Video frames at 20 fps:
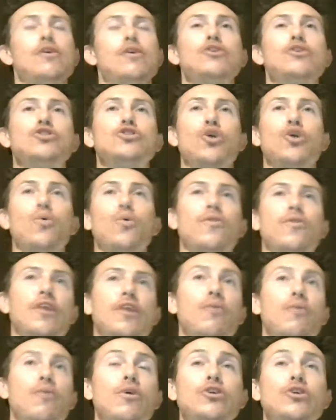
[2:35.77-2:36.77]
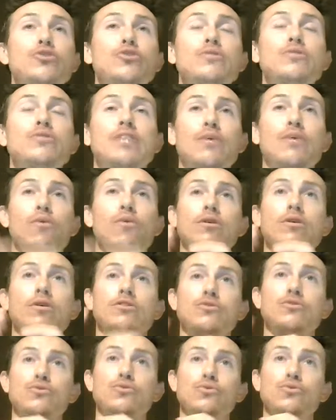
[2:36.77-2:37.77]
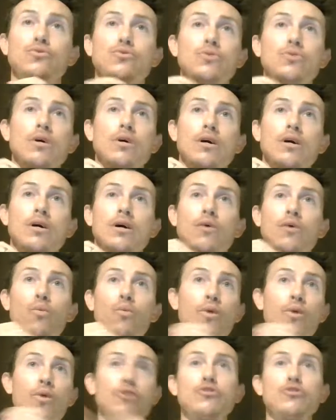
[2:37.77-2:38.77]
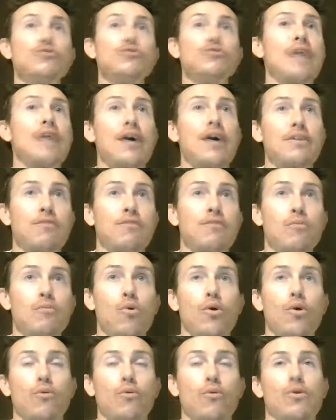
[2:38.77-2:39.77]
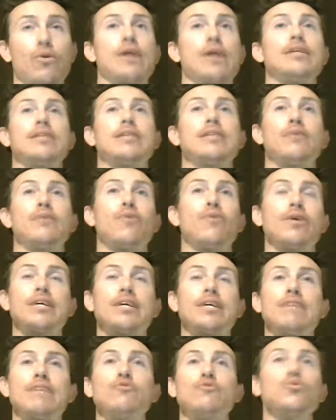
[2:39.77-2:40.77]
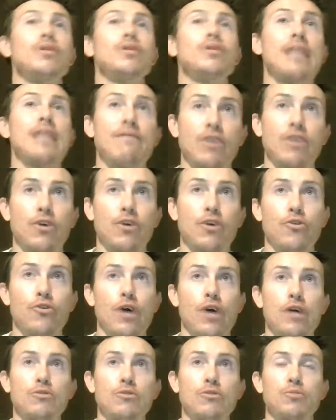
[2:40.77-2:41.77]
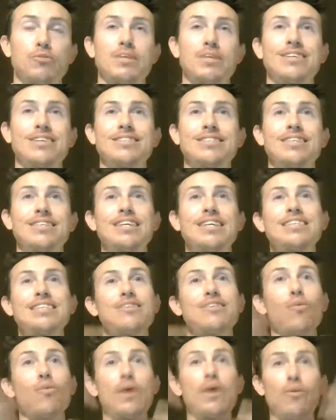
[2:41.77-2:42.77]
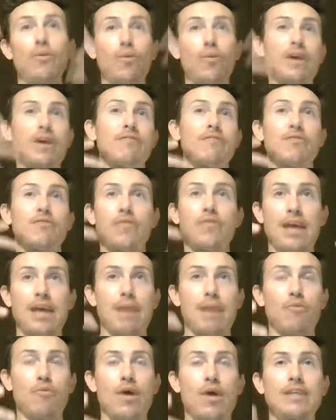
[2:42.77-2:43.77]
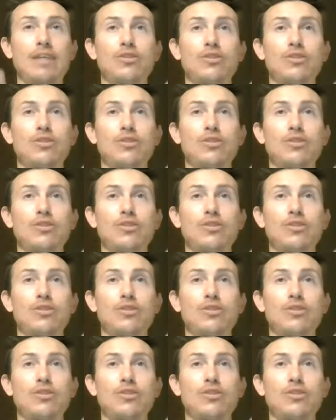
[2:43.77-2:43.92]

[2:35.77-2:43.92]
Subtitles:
So what they want to do is they want to whittle you down even more, right? They want to give you $1,100 because then it's a win-win for them, right?